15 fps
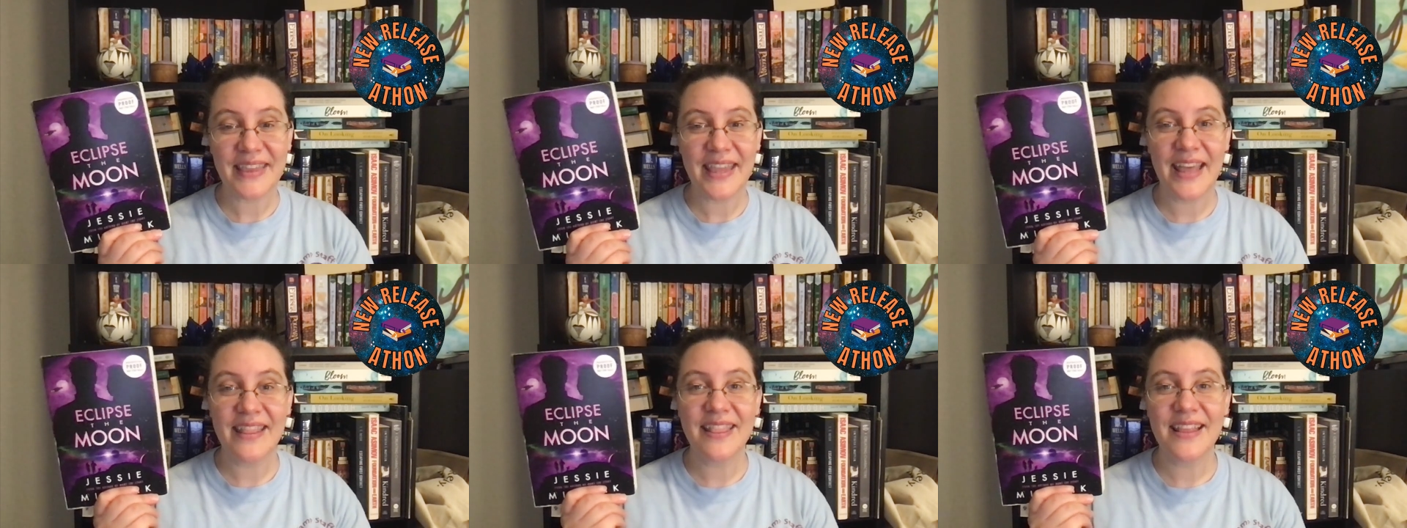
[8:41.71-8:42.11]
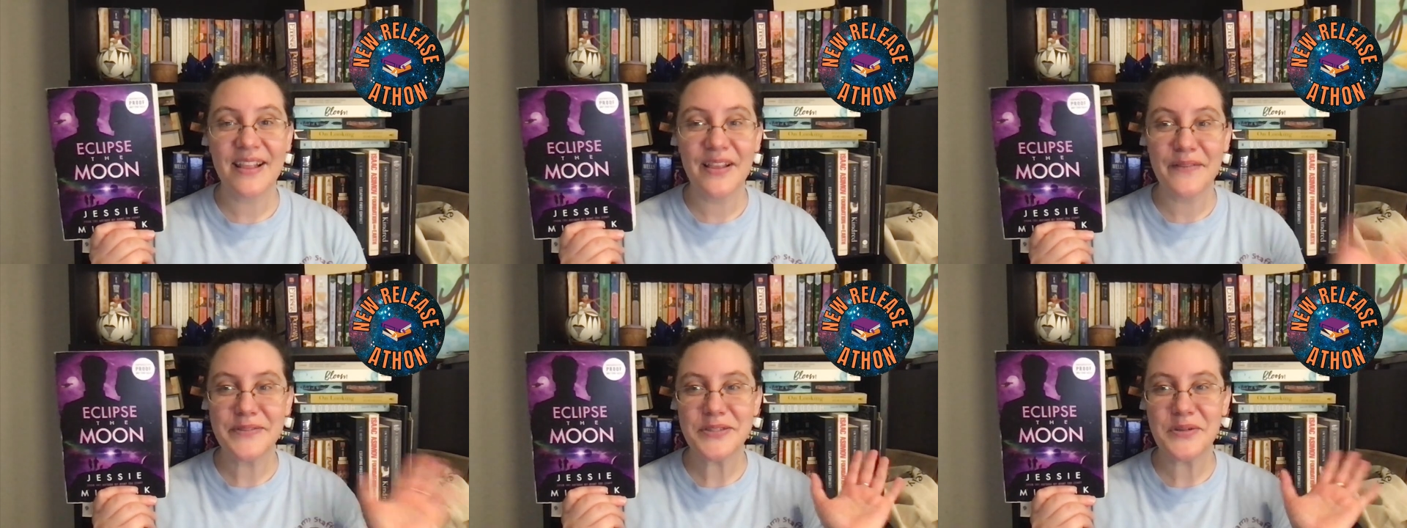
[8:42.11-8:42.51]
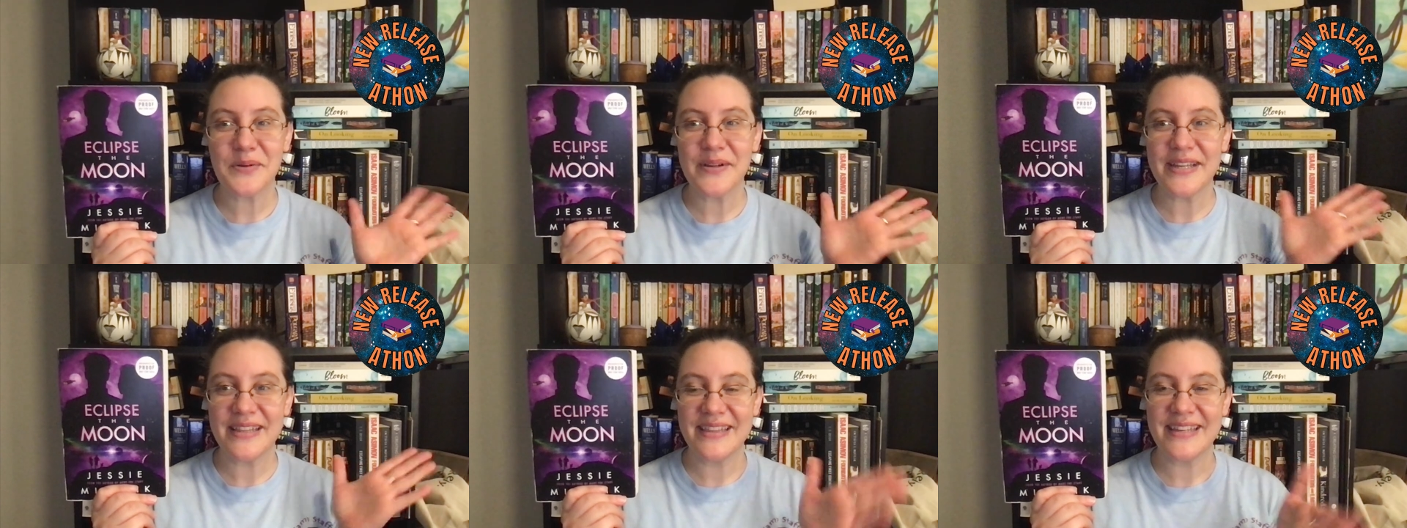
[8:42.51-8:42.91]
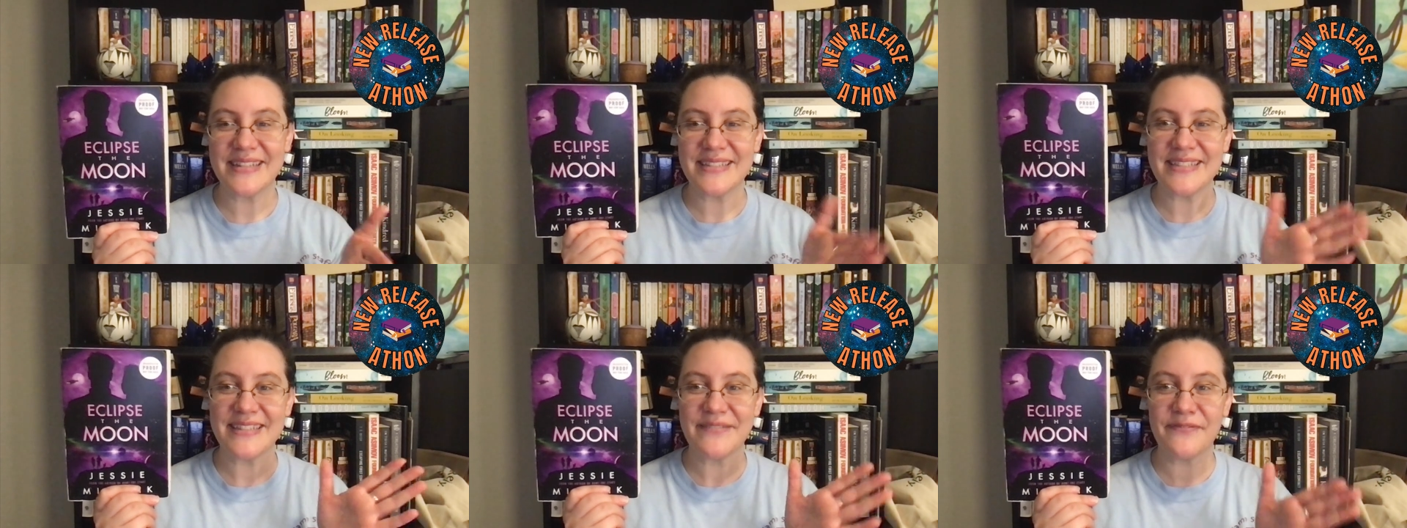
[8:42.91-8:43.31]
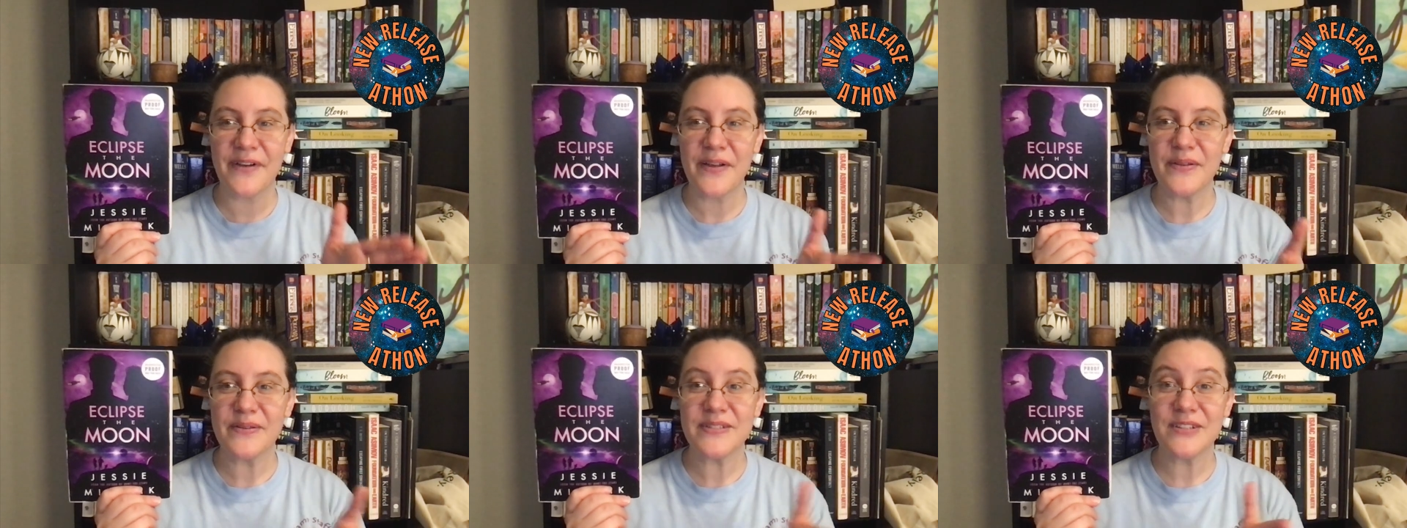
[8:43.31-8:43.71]
and the love story in this
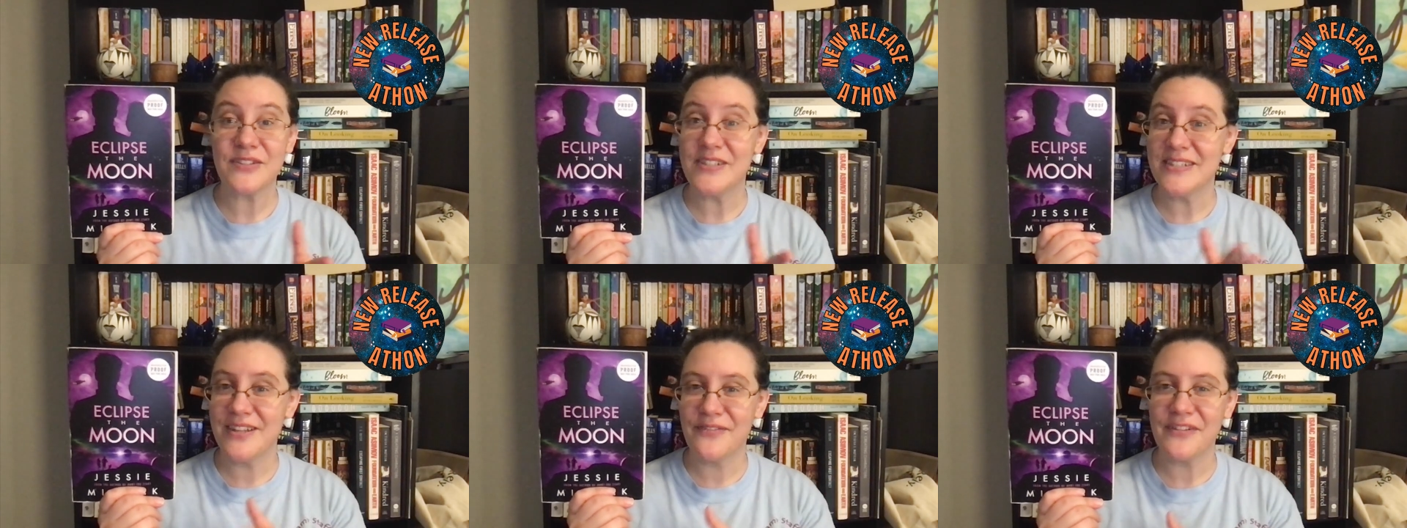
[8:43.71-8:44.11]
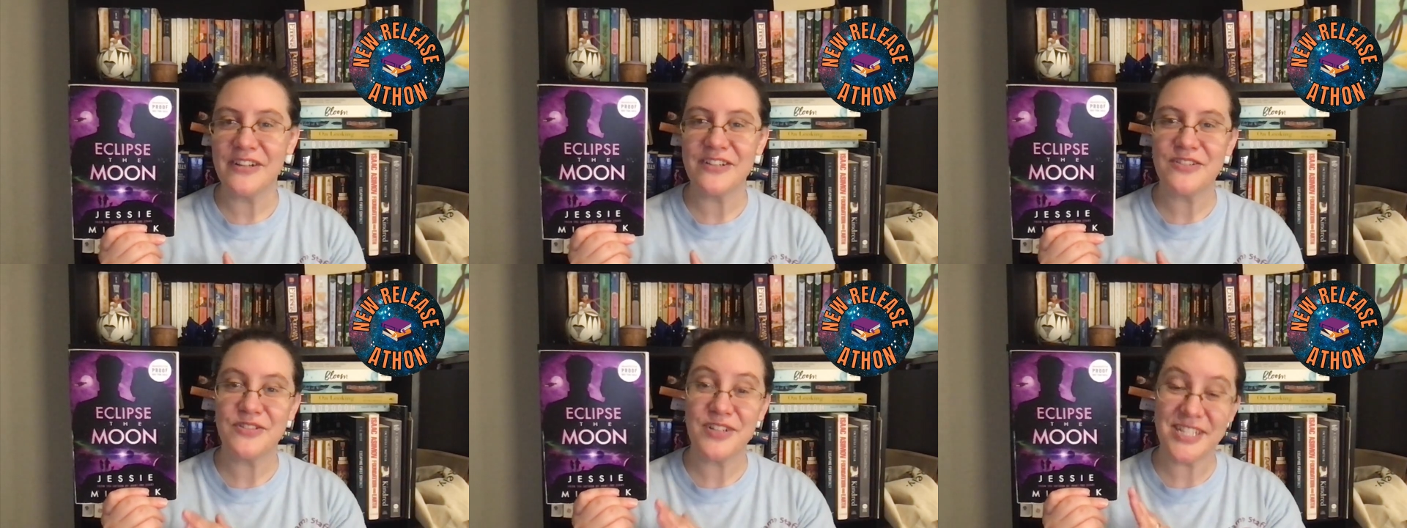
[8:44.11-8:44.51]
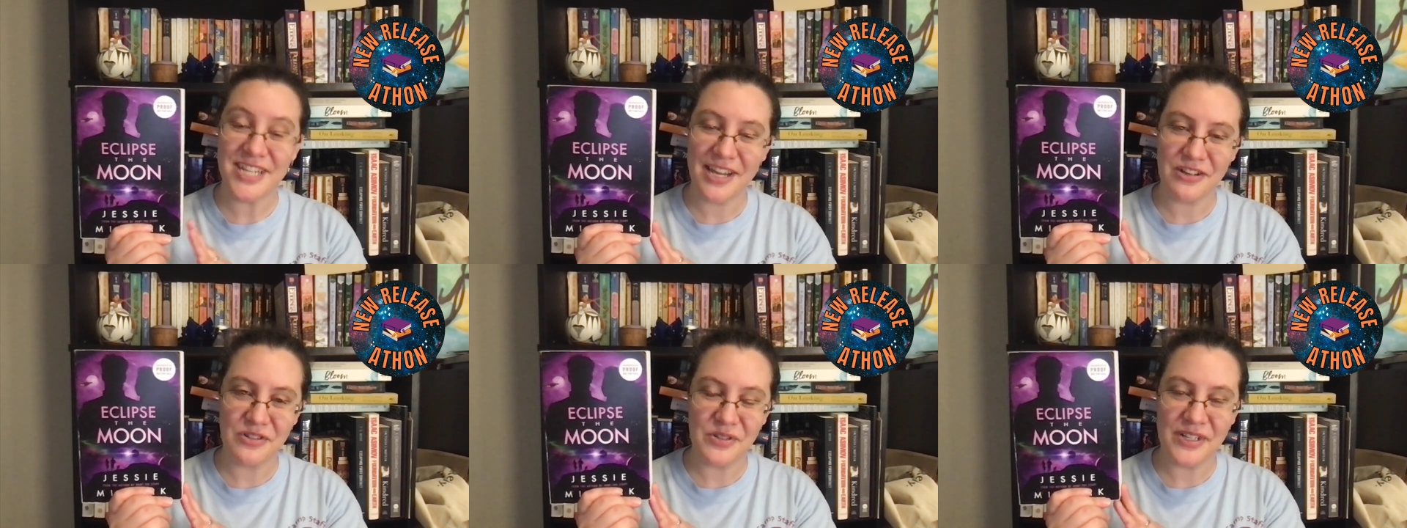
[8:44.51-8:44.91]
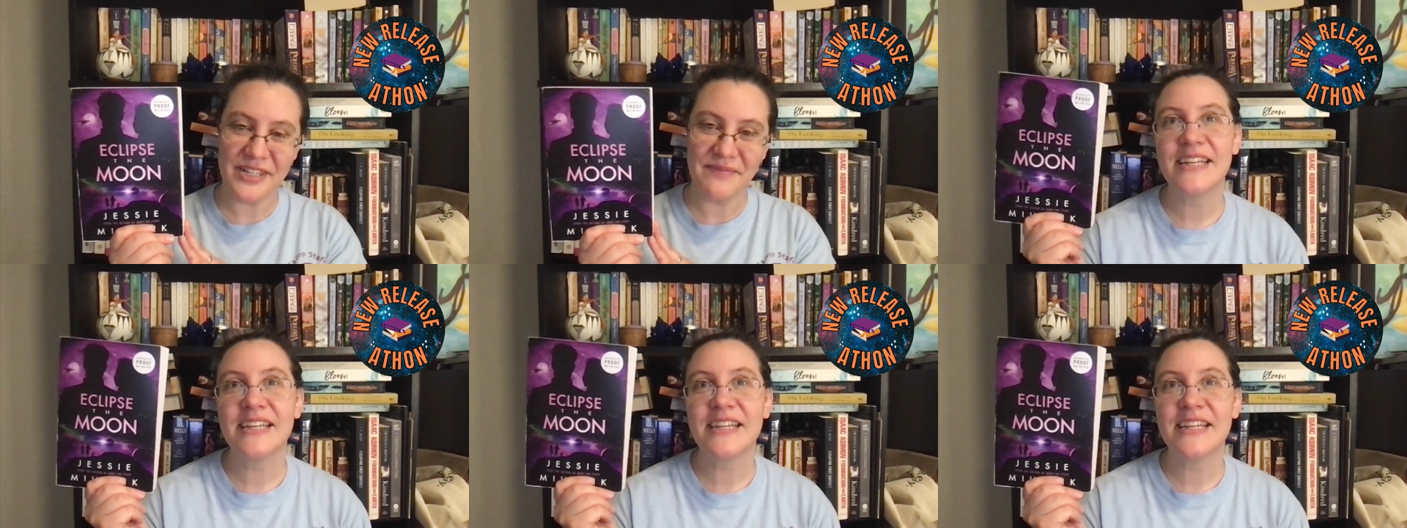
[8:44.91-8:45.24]
follows a different trajectory.